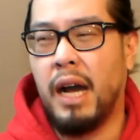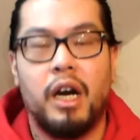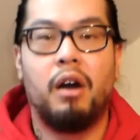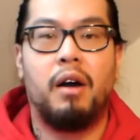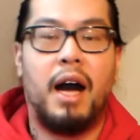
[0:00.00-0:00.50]

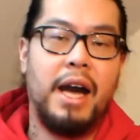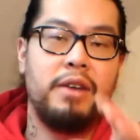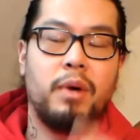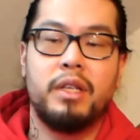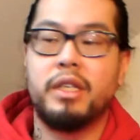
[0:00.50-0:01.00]
So I
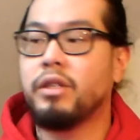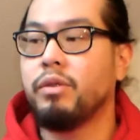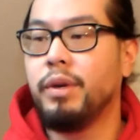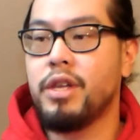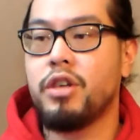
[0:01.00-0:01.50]
wanted
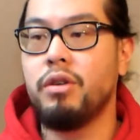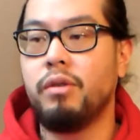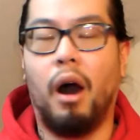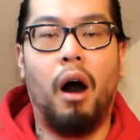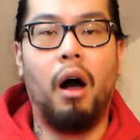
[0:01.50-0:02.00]
to wish
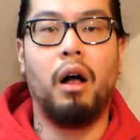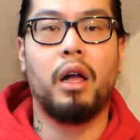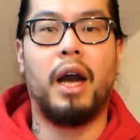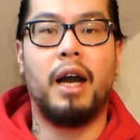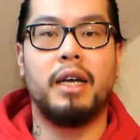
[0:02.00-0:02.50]
you all
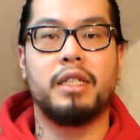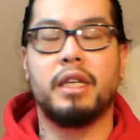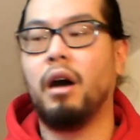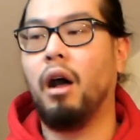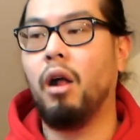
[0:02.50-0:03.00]
guys
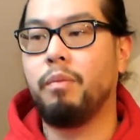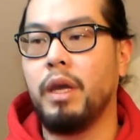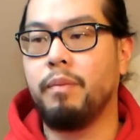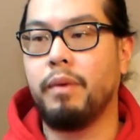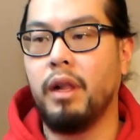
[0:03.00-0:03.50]
and all
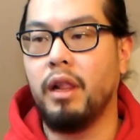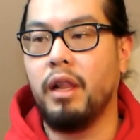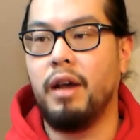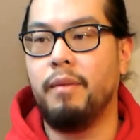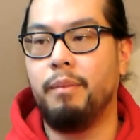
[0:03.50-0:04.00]
people
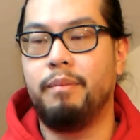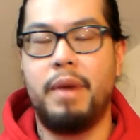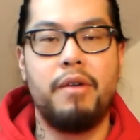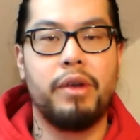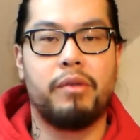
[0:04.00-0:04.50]
a
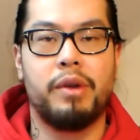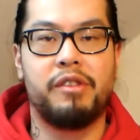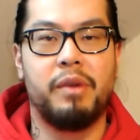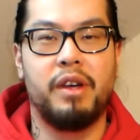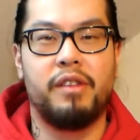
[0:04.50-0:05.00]
Merry
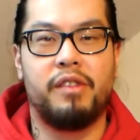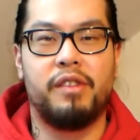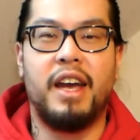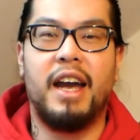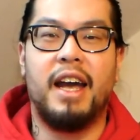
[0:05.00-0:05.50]

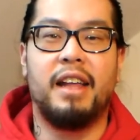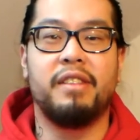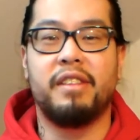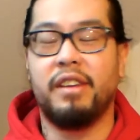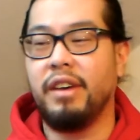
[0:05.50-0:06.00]
Christmas
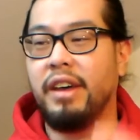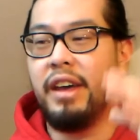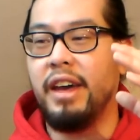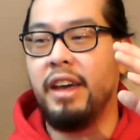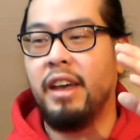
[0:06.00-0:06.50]
and
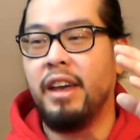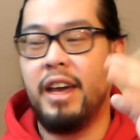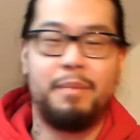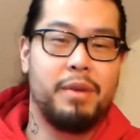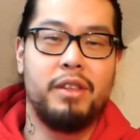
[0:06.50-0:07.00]

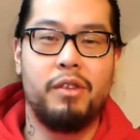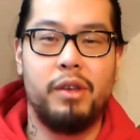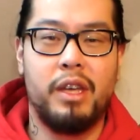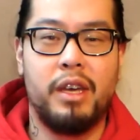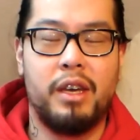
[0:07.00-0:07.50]
Happy New
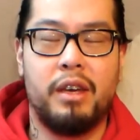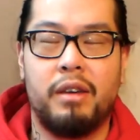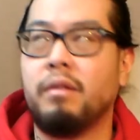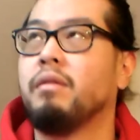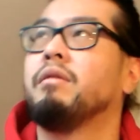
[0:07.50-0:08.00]
Year.
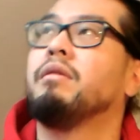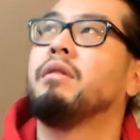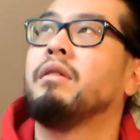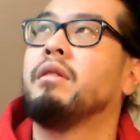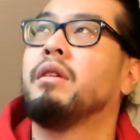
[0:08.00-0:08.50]

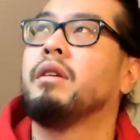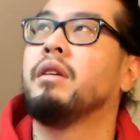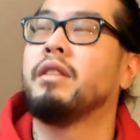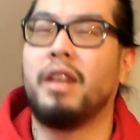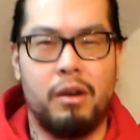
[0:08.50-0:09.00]

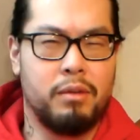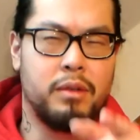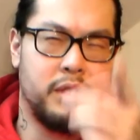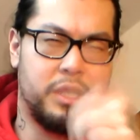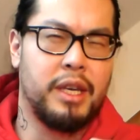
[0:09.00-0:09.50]
No,
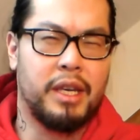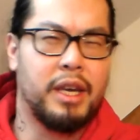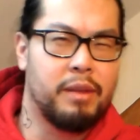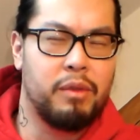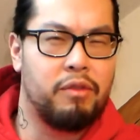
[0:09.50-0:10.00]
we'll see
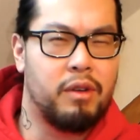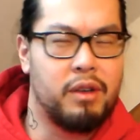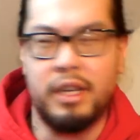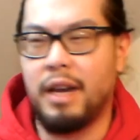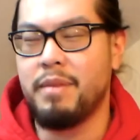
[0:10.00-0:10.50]
again before.
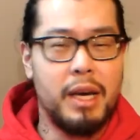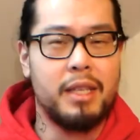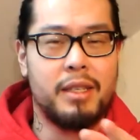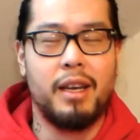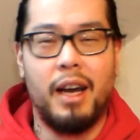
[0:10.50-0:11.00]

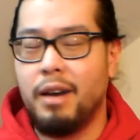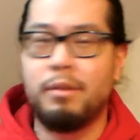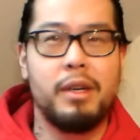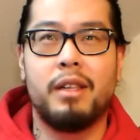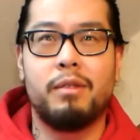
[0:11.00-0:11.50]
But I
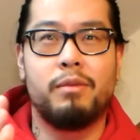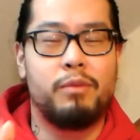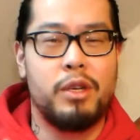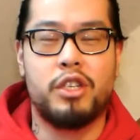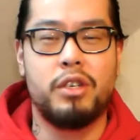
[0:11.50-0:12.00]
will
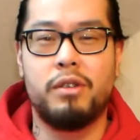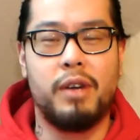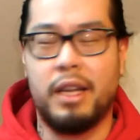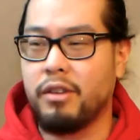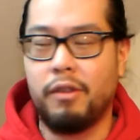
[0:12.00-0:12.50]
wish
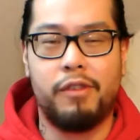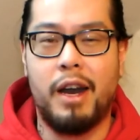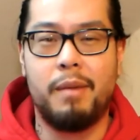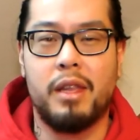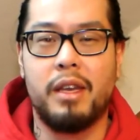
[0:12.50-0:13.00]
you and your
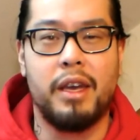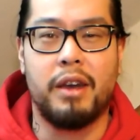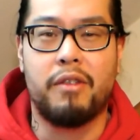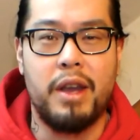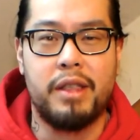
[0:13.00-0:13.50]
family a
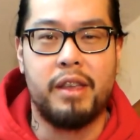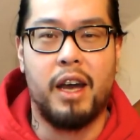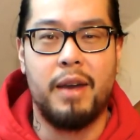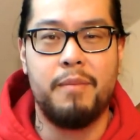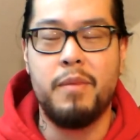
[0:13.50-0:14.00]
great
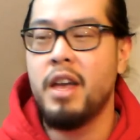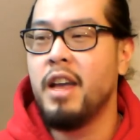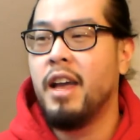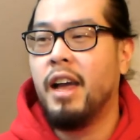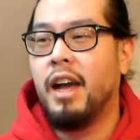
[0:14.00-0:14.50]
time.
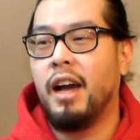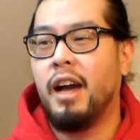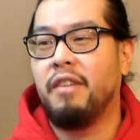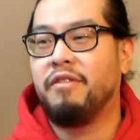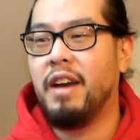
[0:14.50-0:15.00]

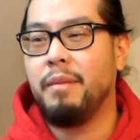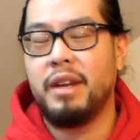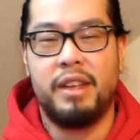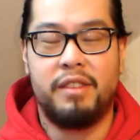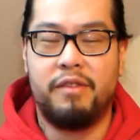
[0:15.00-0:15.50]

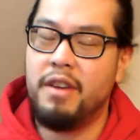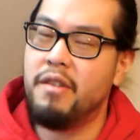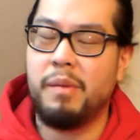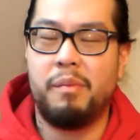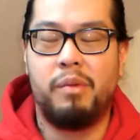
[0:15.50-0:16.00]
Family is
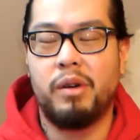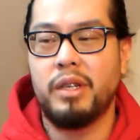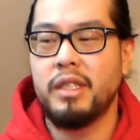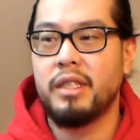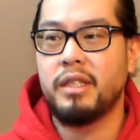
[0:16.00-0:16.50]
very important.